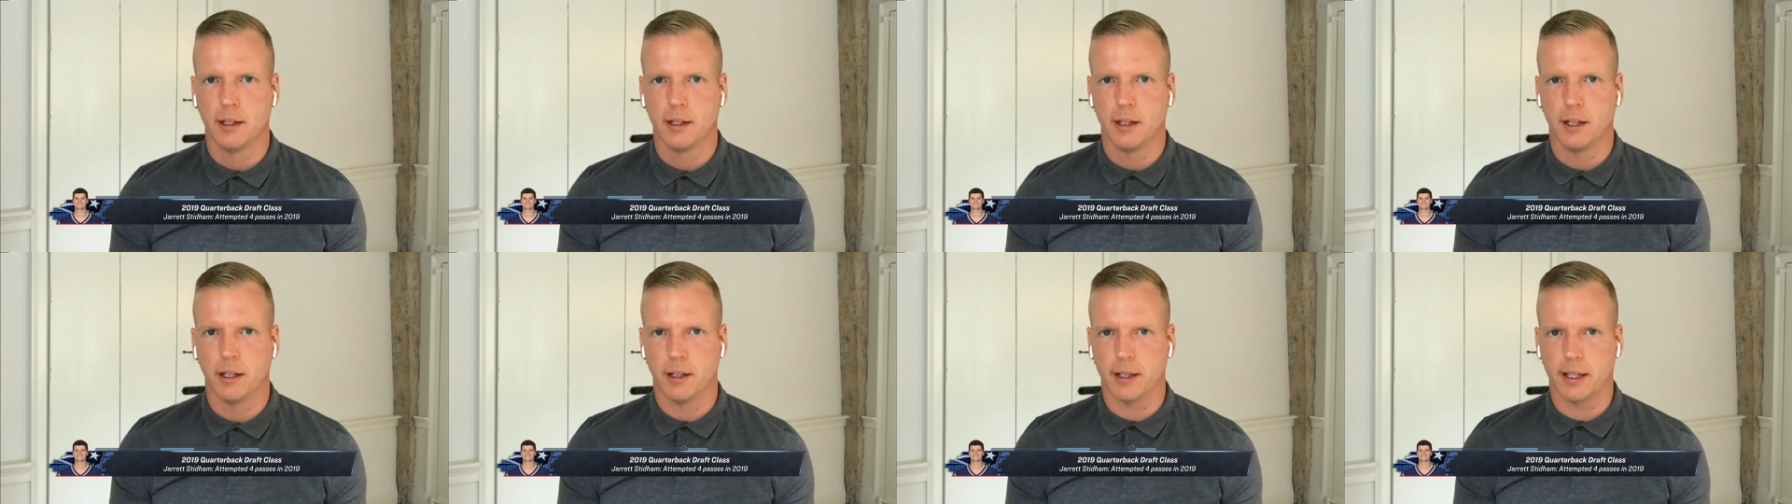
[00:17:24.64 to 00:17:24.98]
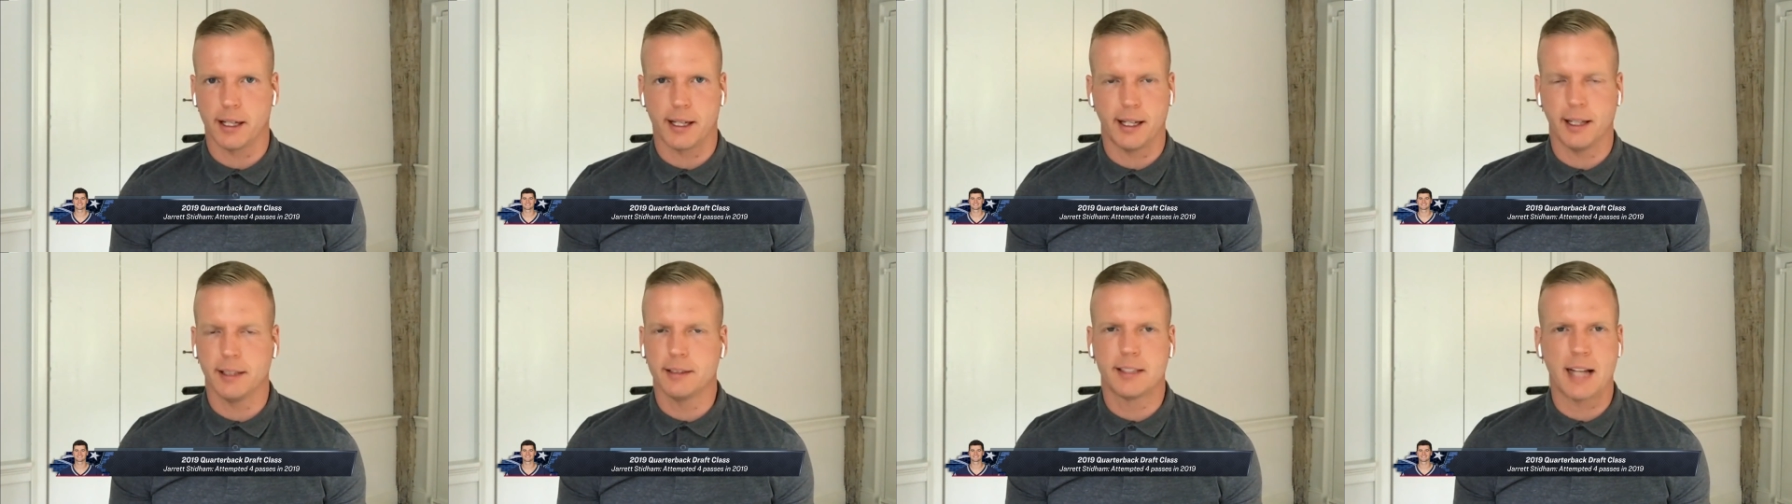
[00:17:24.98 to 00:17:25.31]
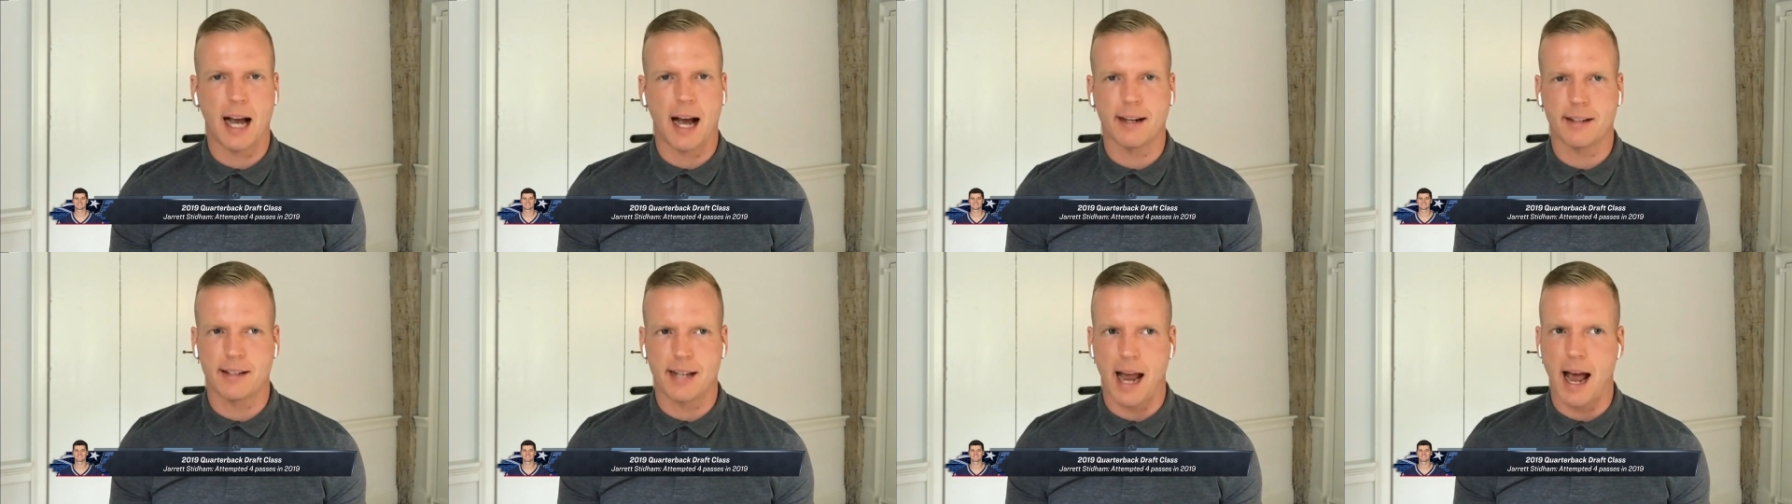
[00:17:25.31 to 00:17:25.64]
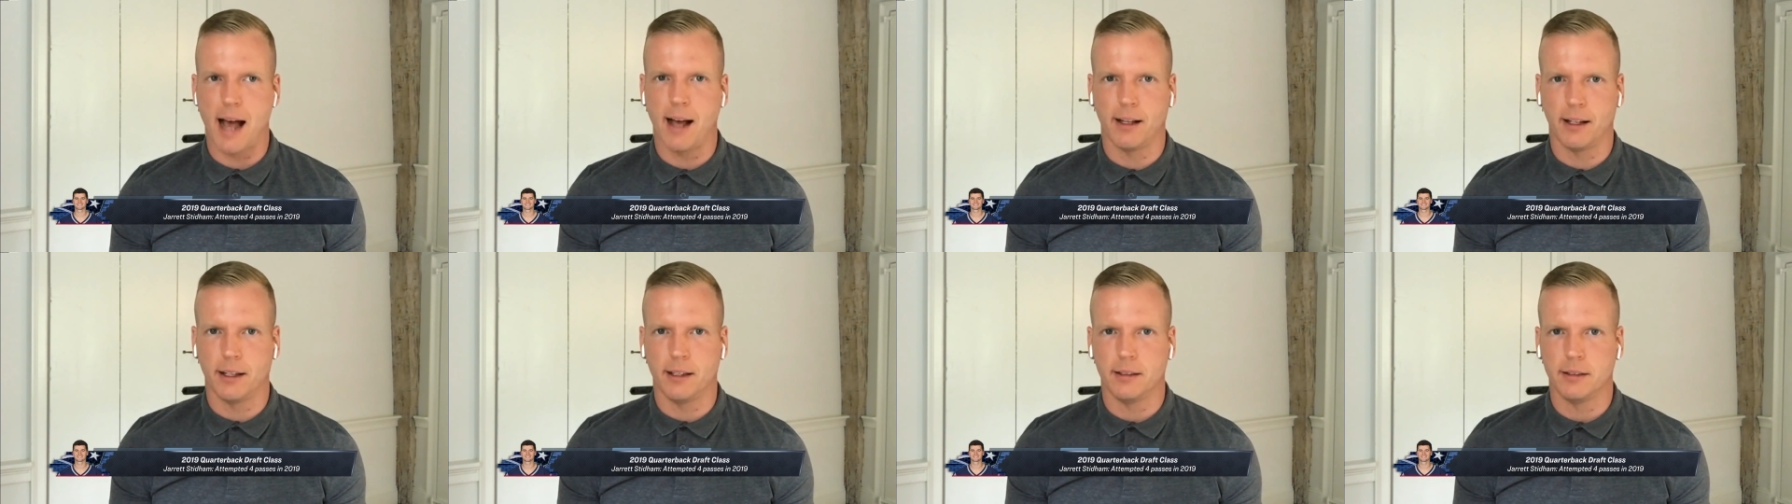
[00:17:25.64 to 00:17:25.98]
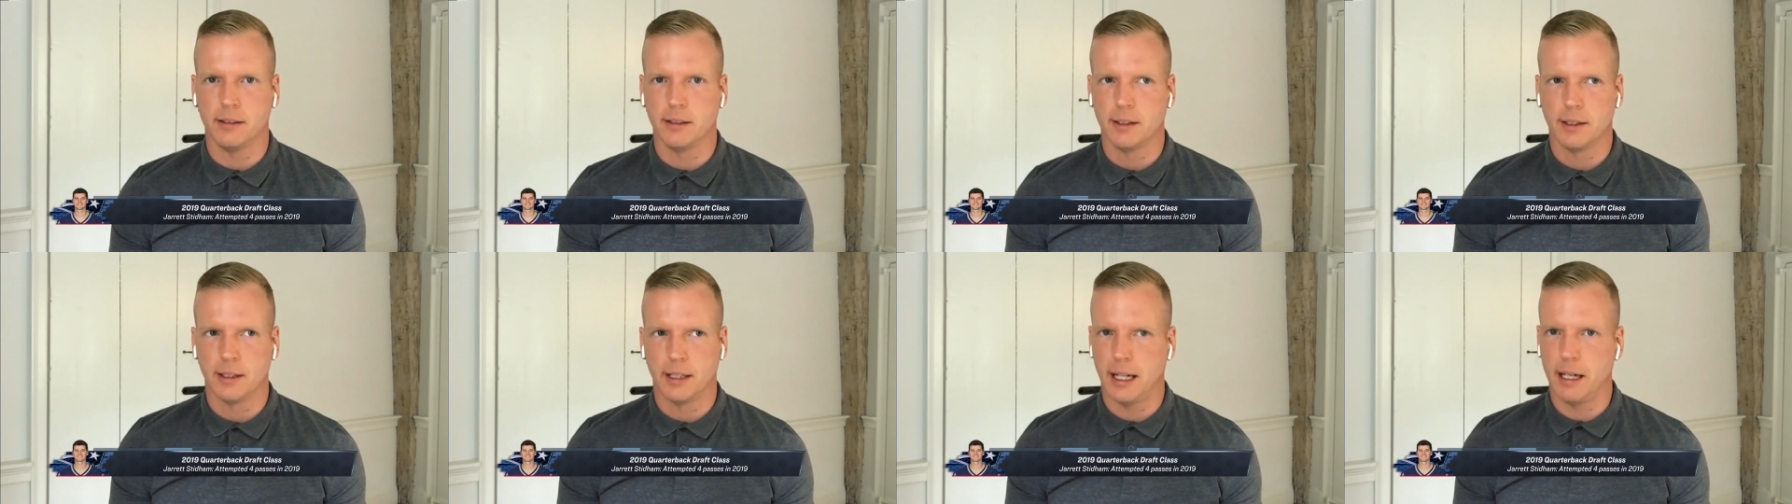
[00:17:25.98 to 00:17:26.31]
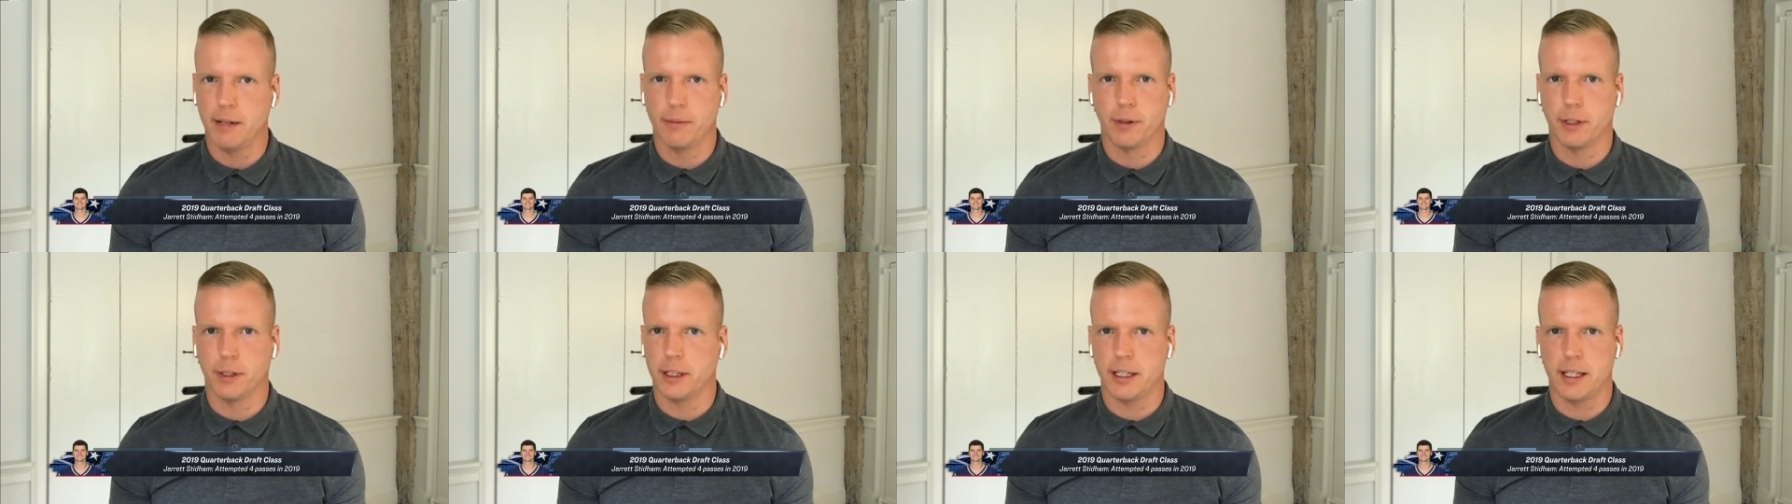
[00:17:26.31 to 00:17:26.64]
You know, the kid's got talent. He
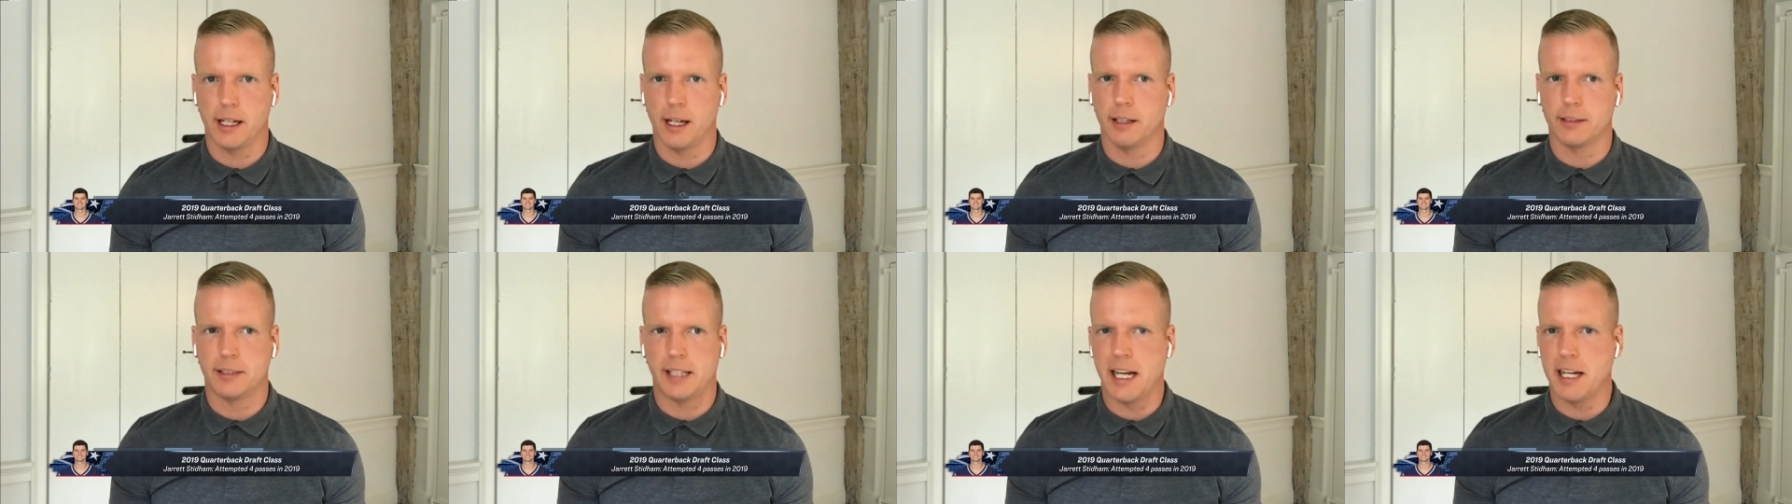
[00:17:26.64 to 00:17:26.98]
really does.